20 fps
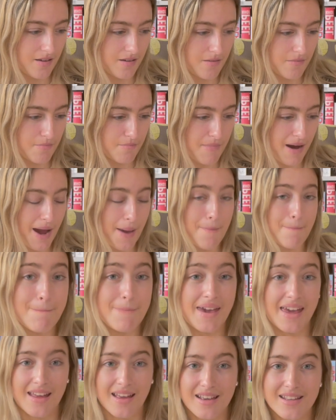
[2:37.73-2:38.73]
My
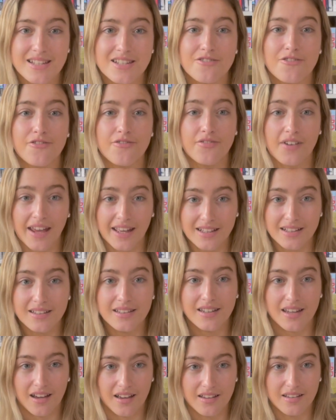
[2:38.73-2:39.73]
biggest
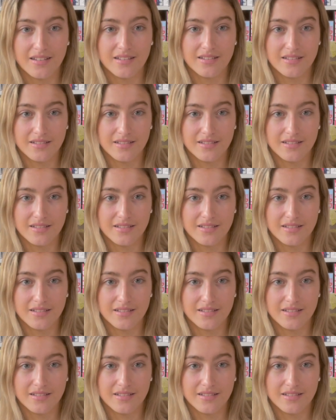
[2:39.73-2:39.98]
failure